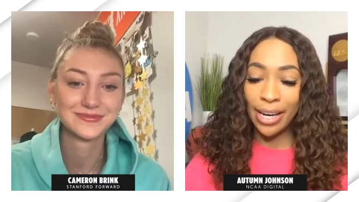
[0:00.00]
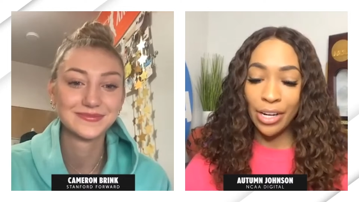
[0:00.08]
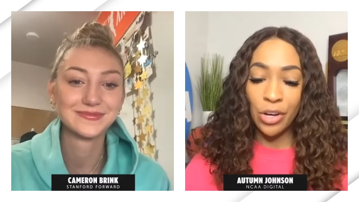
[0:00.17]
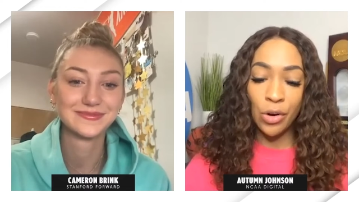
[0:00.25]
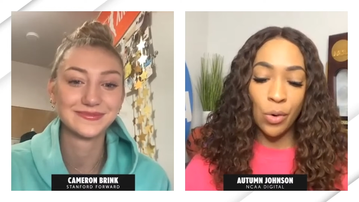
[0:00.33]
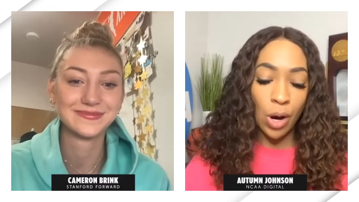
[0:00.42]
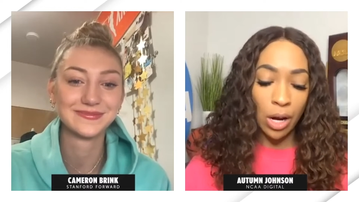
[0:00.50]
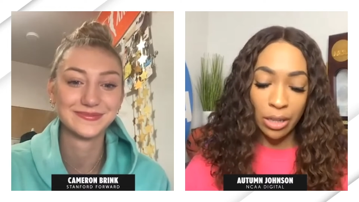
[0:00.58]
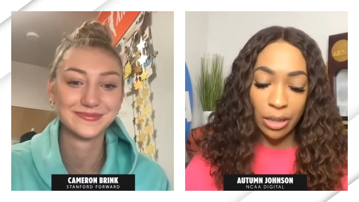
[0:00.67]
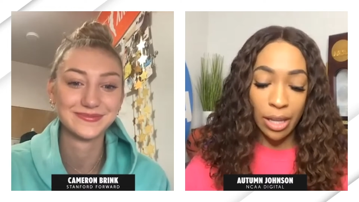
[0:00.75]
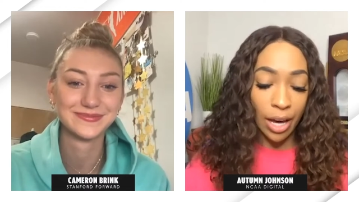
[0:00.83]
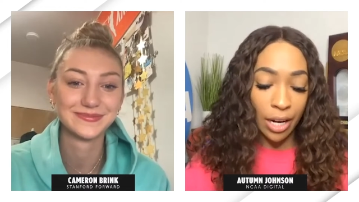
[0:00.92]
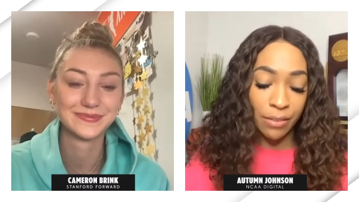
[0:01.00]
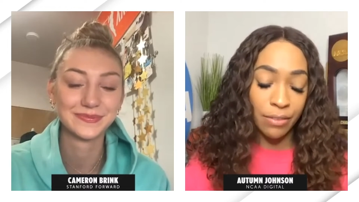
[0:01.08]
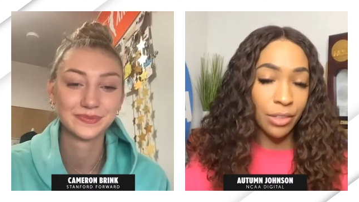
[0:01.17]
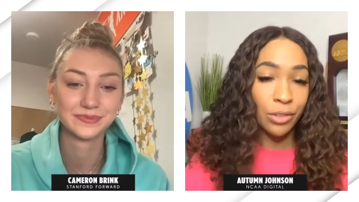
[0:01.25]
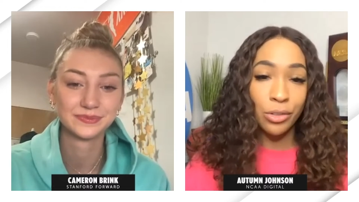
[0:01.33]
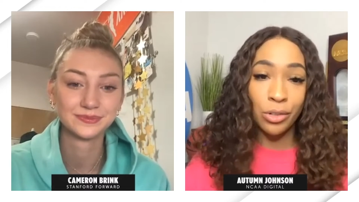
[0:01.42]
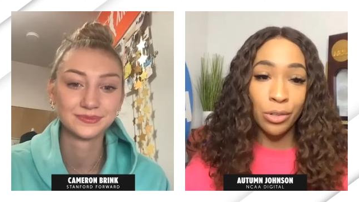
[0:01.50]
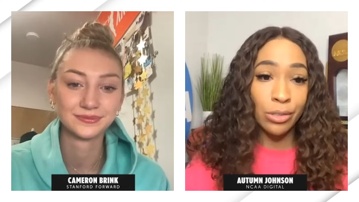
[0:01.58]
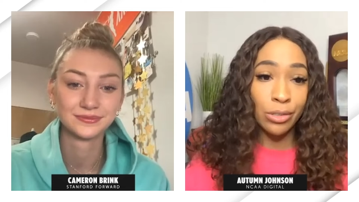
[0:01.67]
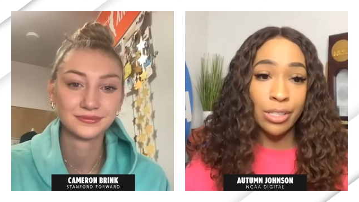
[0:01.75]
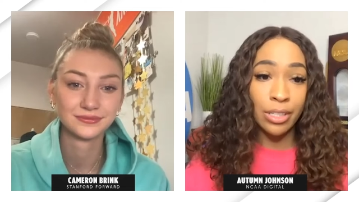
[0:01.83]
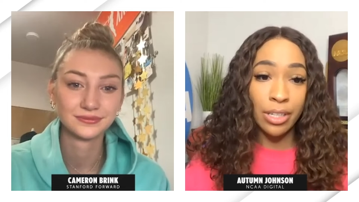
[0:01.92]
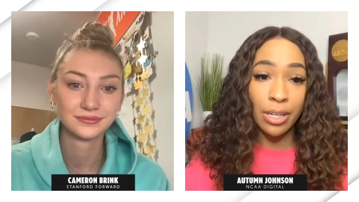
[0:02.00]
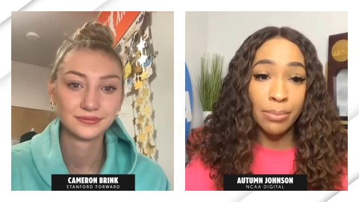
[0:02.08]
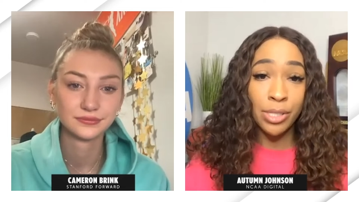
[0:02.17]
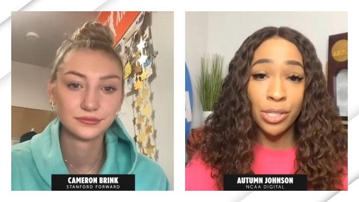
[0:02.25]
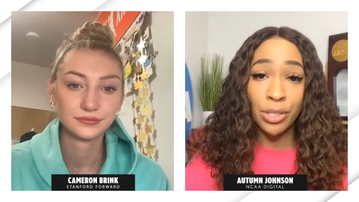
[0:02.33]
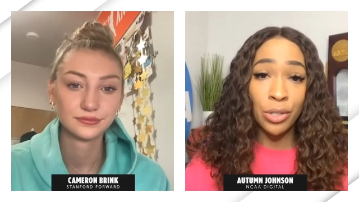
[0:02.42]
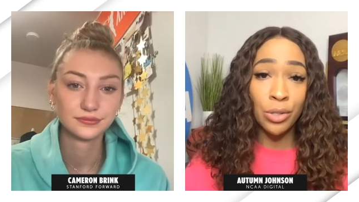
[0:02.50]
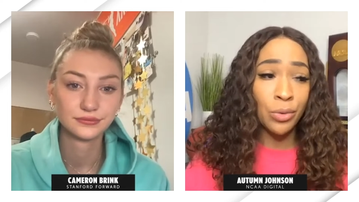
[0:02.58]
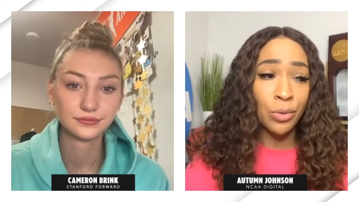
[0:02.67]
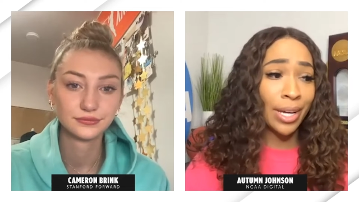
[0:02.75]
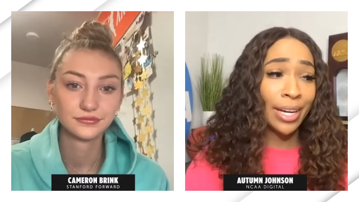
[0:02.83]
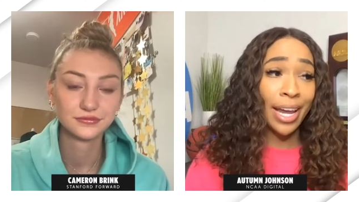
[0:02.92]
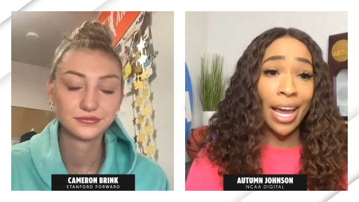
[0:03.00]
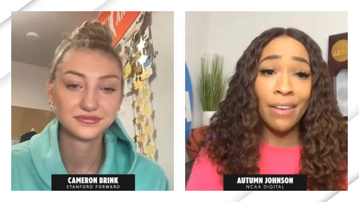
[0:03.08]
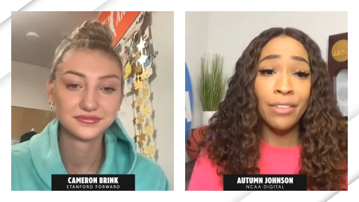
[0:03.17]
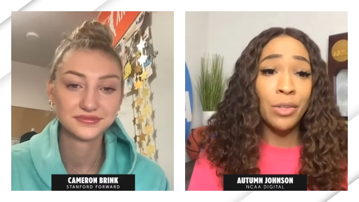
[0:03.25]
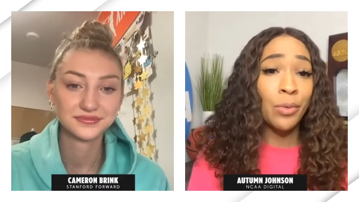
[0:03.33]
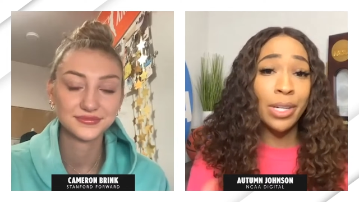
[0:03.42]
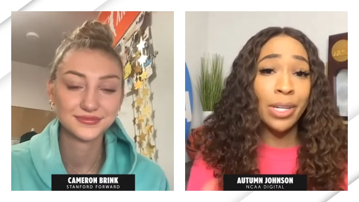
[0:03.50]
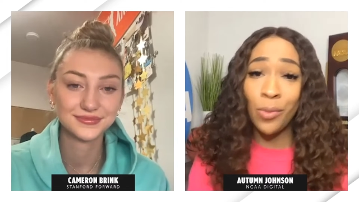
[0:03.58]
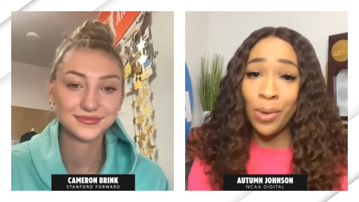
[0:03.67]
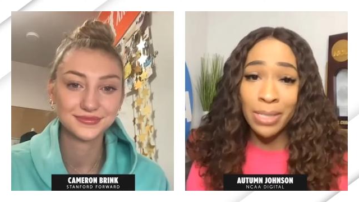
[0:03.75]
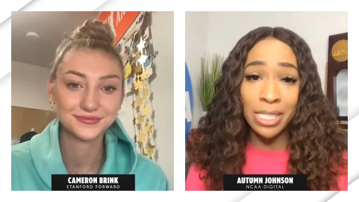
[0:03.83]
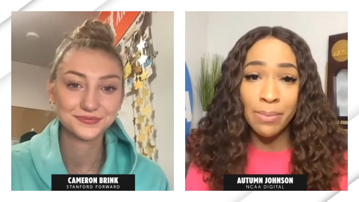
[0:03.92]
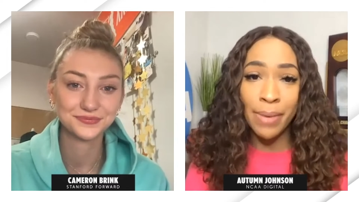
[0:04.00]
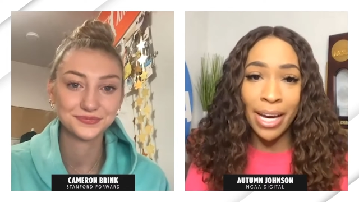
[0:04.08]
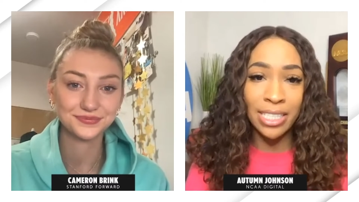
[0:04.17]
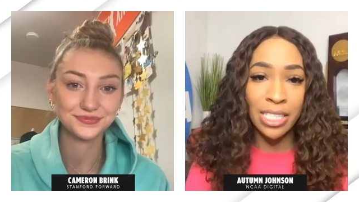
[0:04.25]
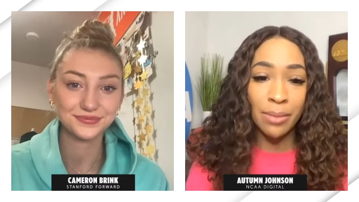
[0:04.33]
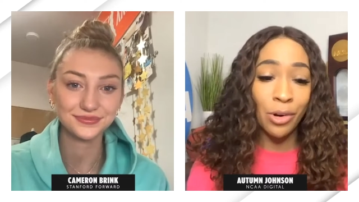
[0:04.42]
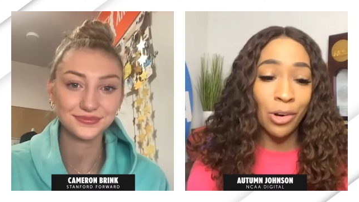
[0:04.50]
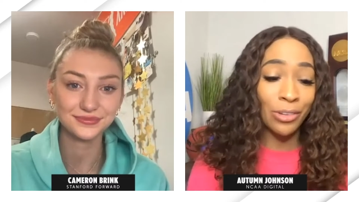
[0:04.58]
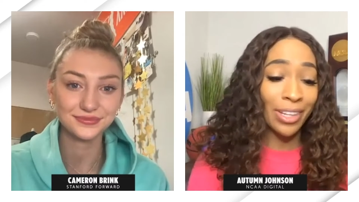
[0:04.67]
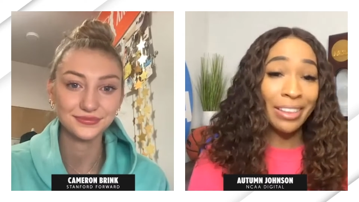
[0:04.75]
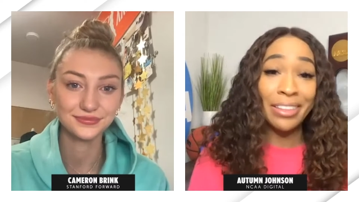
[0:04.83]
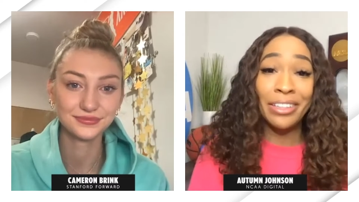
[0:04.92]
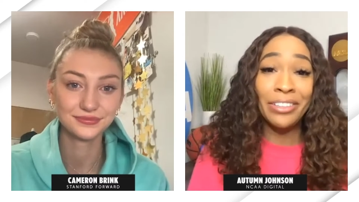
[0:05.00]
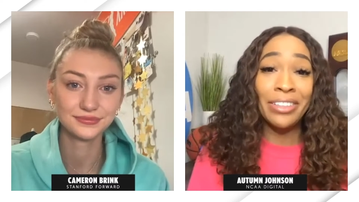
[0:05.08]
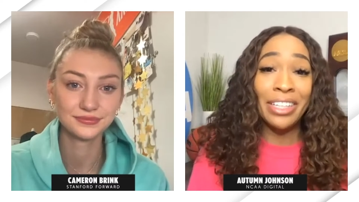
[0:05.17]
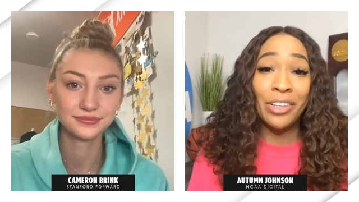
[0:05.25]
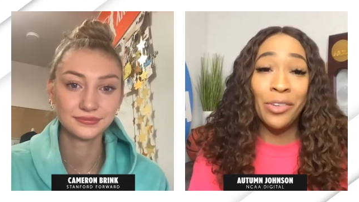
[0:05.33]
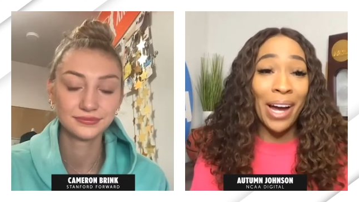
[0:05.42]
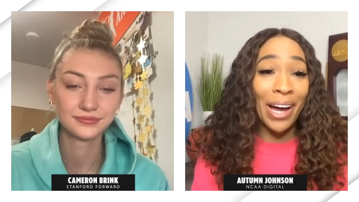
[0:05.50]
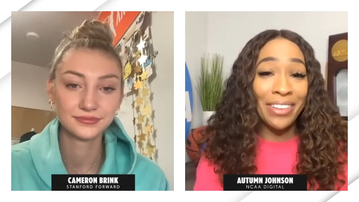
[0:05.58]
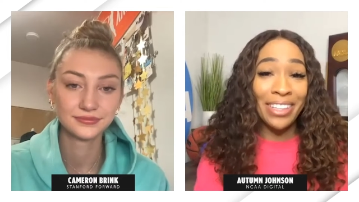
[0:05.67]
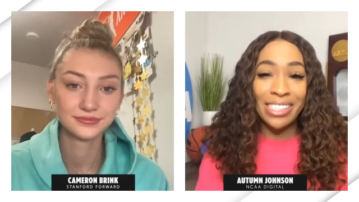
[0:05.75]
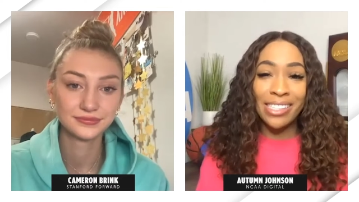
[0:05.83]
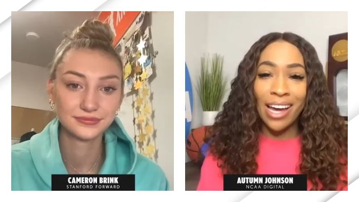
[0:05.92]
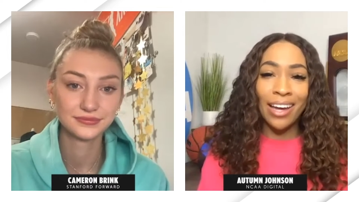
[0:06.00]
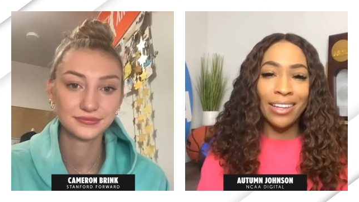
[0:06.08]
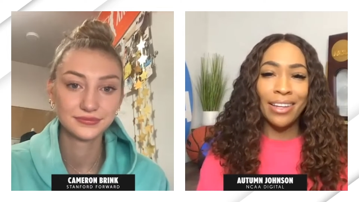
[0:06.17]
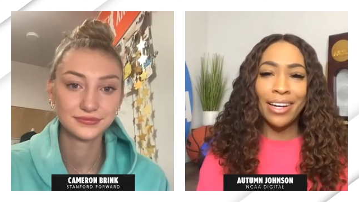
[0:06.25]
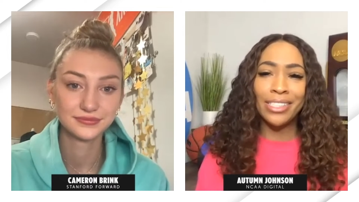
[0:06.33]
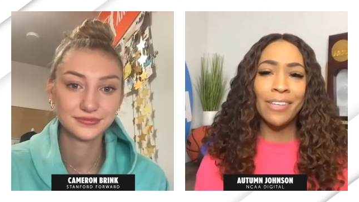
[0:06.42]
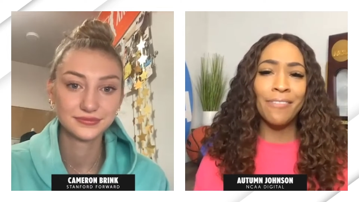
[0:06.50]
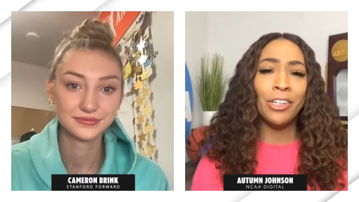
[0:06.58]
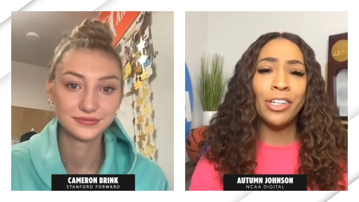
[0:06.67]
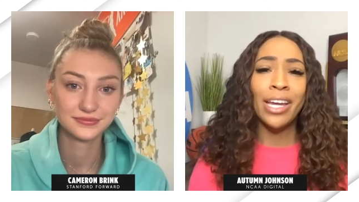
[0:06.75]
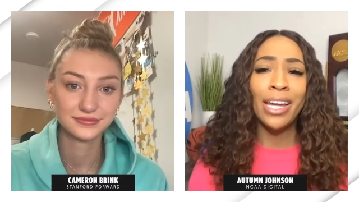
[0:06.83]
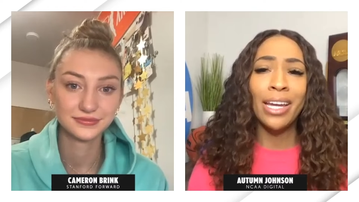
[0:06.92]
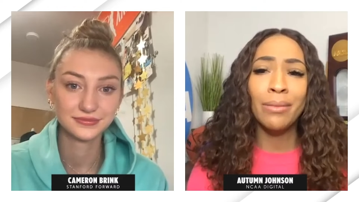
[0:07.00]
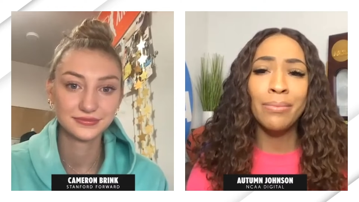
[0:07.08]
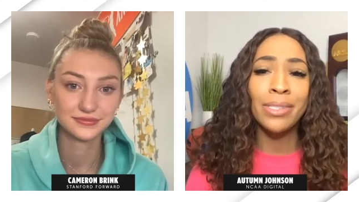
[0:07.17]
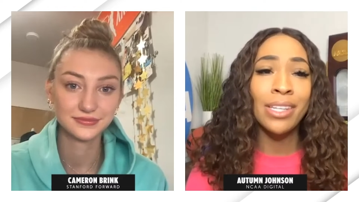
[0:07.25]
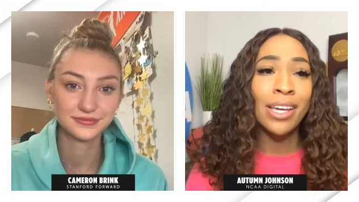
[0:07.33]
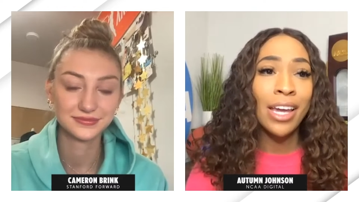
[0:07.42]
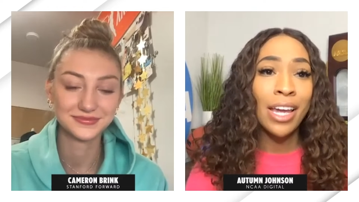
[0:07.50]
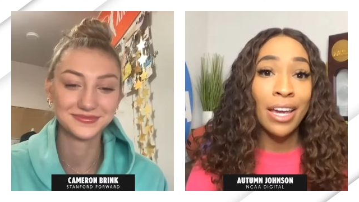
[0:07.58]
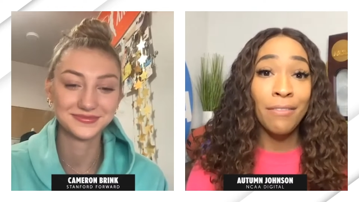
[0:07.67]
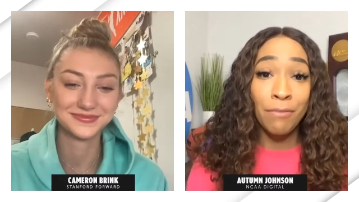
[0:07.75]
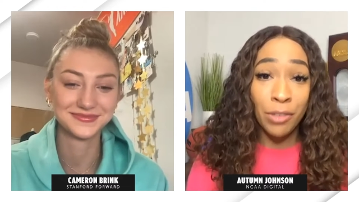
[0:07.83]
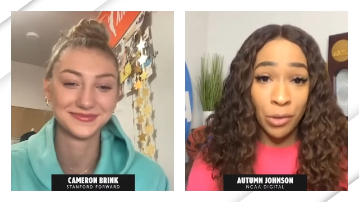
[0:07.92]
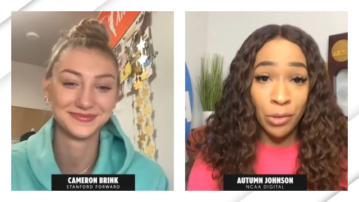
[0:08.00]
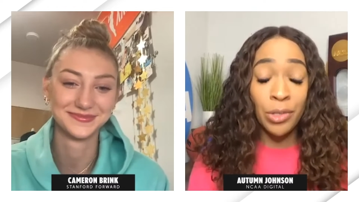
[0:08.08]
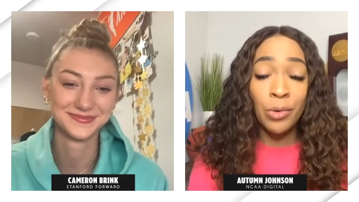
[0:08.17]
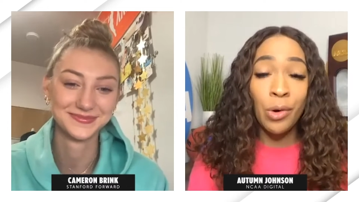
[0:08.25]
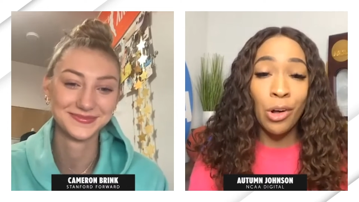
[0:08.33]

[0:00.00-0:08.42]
Speaker 1: I know a lot of little girls look up to you and everyone in women's basketball. They literally crowd the sidelines of your games and hmm. view you